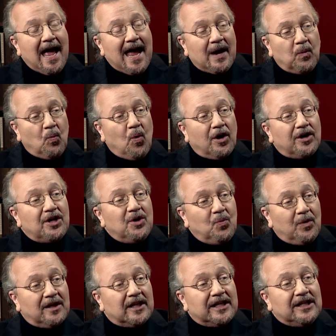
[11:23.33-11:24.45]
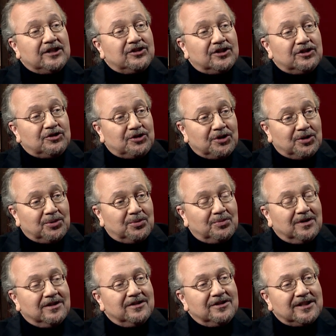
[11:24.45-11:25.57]
And what are you willing to do
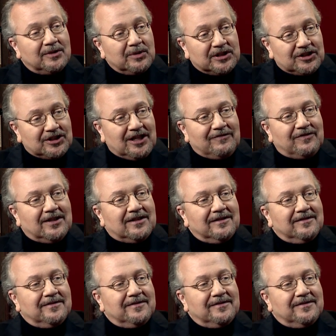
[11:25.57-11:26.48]
to achieve it?